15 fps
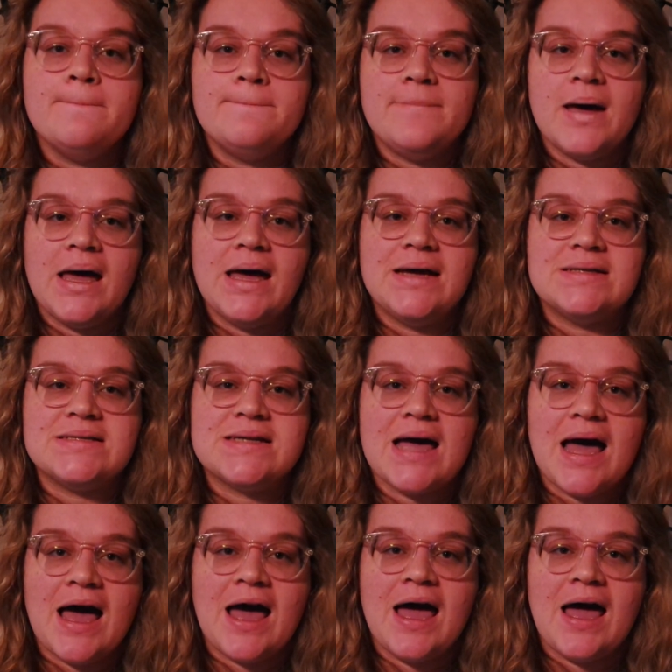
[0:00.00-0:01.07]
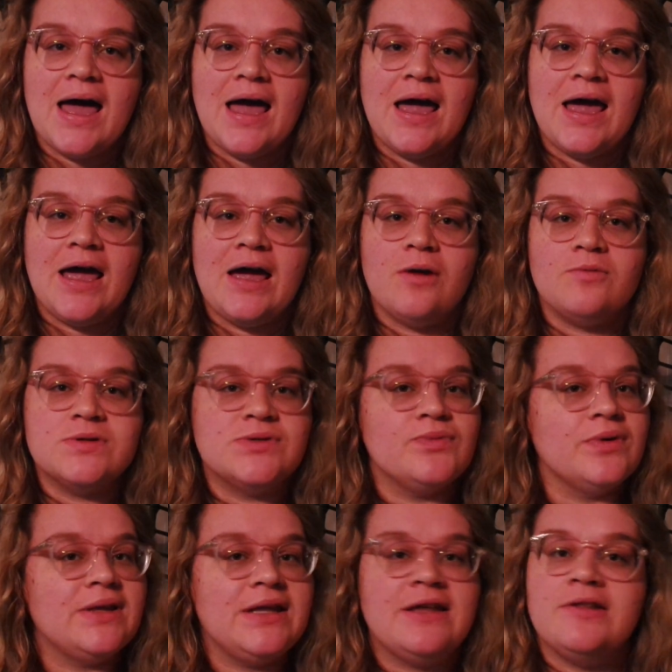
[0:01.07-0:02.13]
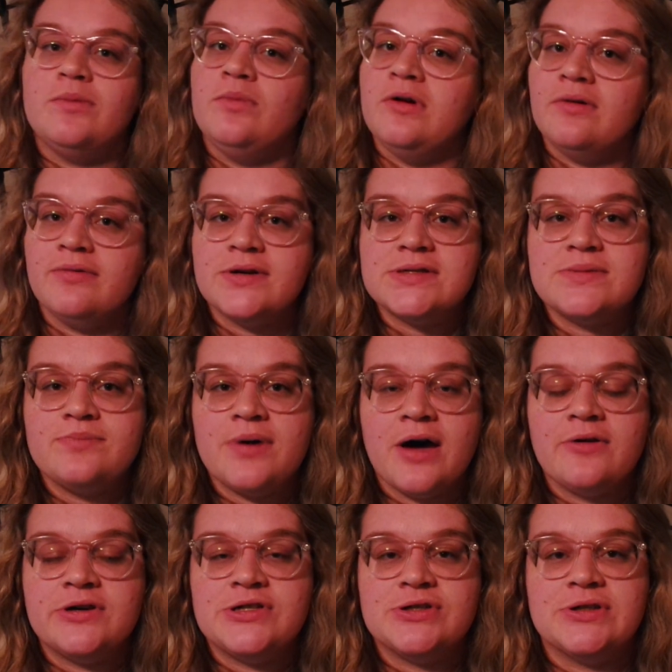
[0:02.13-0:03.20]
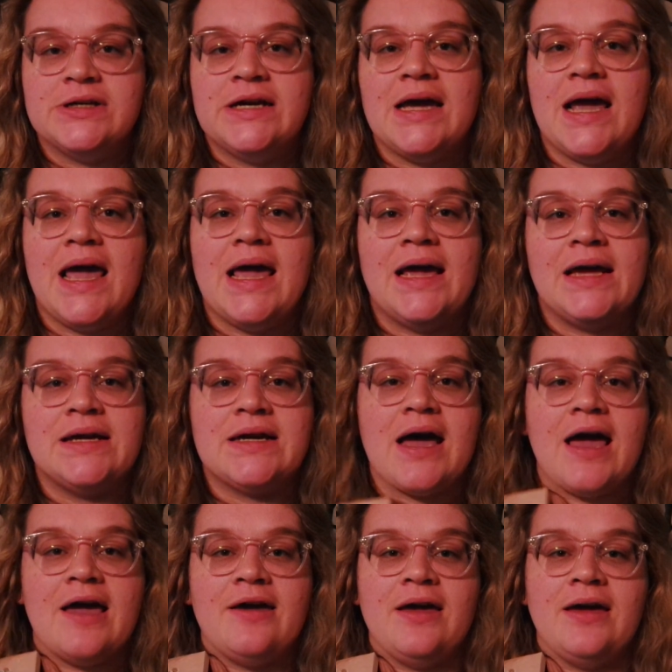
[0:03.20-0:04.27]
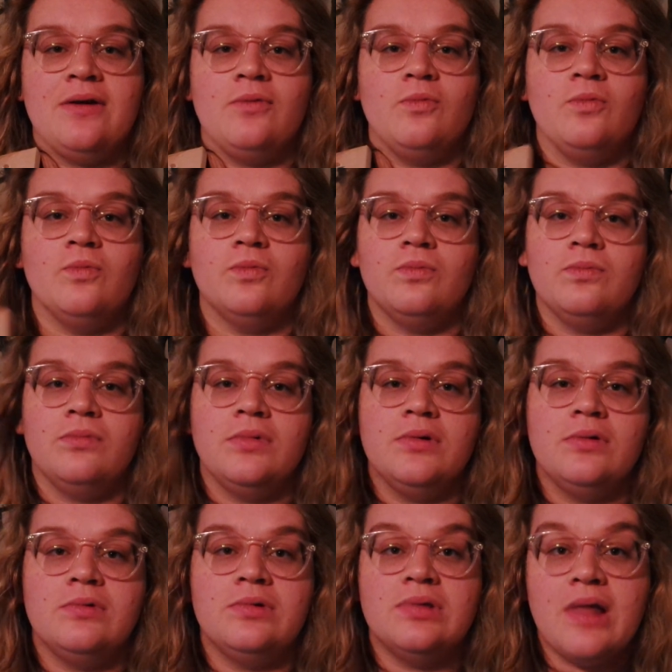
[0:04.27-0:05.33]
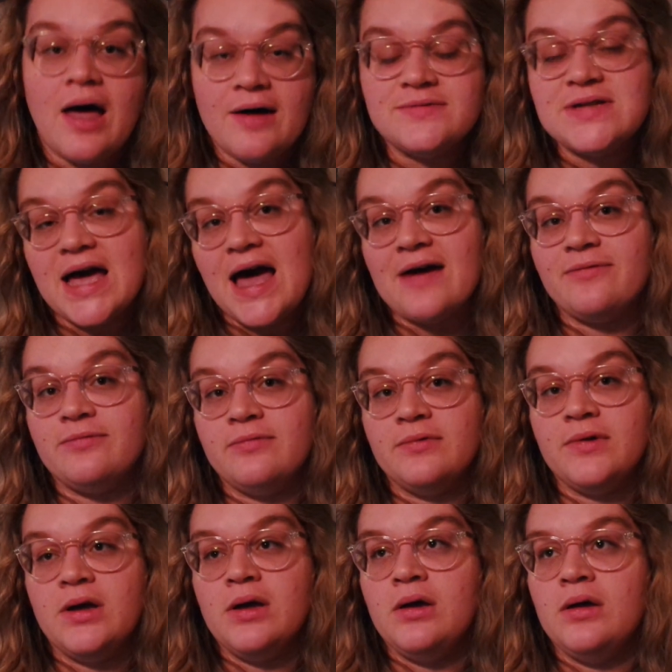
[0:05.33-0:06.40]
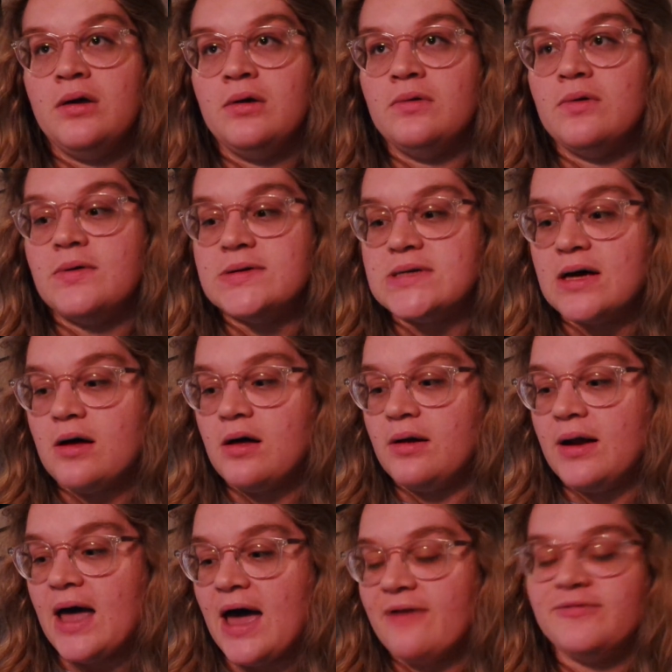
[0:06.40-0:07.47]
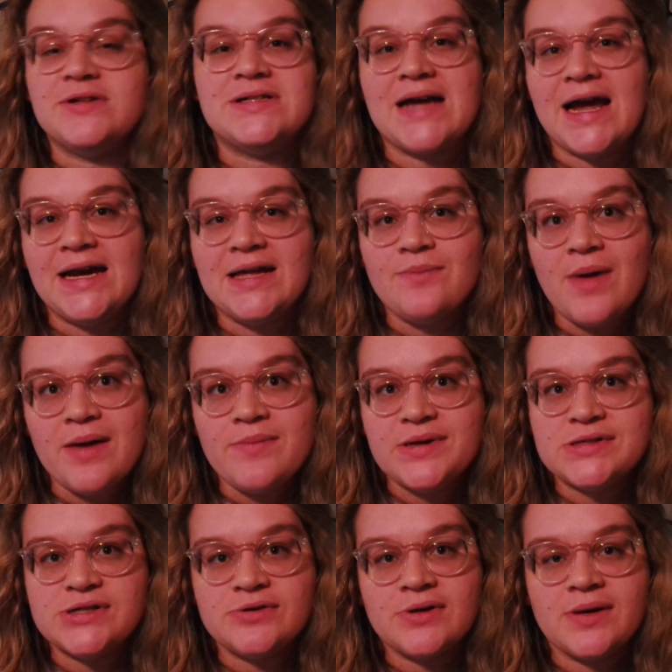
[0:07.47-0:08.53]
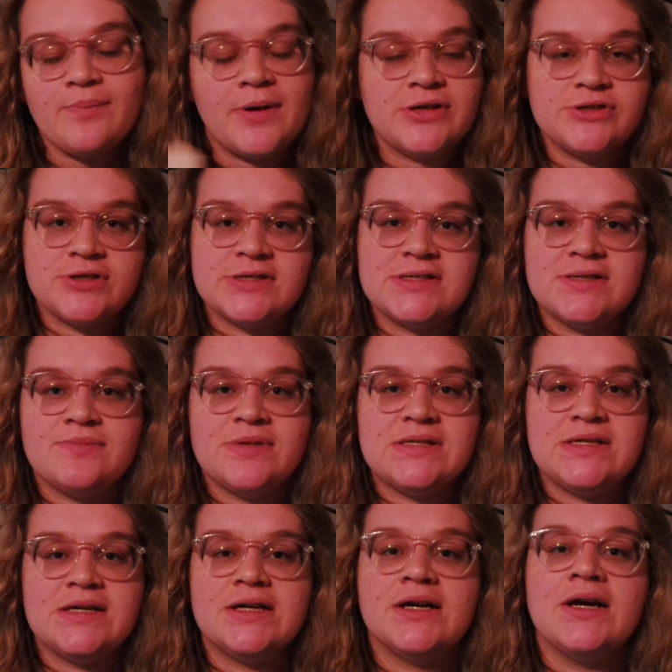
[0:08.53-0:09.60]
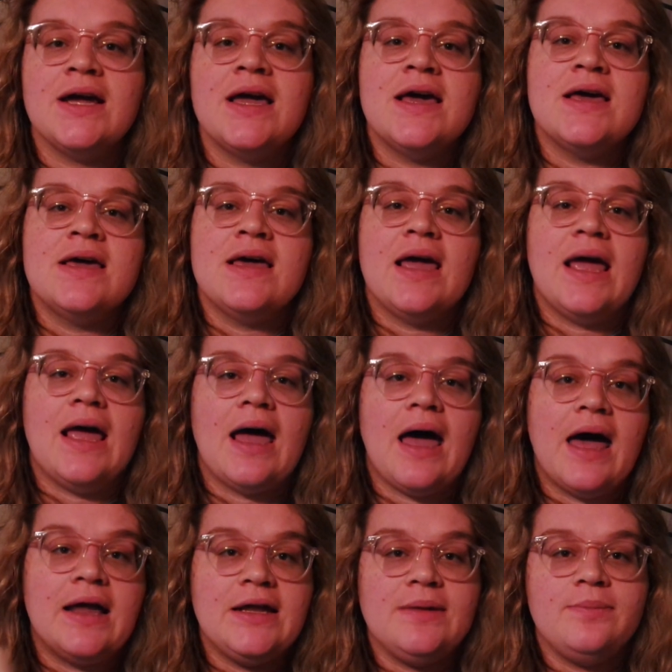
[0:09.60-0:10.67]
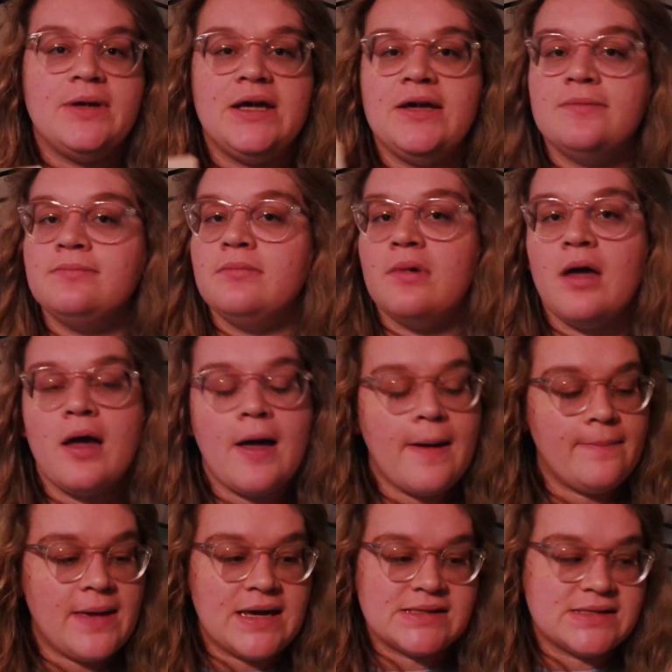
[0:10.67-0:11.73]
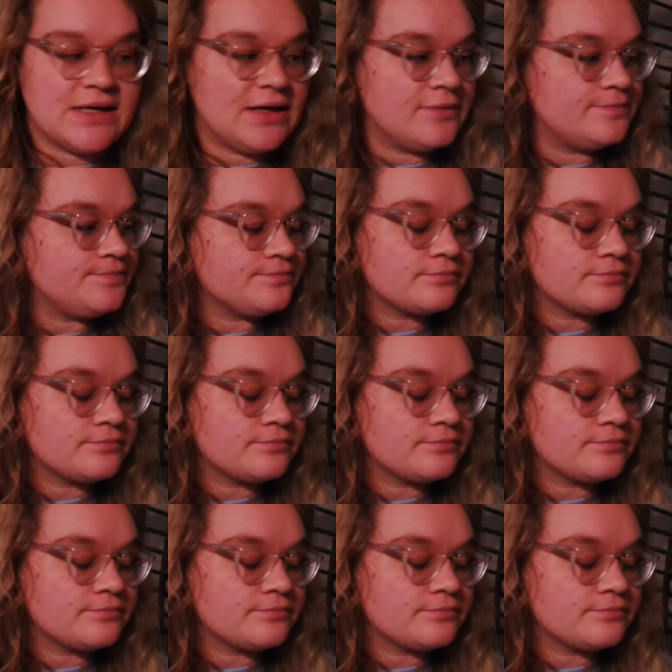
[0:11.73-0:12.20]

But I was really in the mood for some poetry, and I loved what was it called? Aphrodite Made Me Do It by Trista Matier. Honeybee, amazing.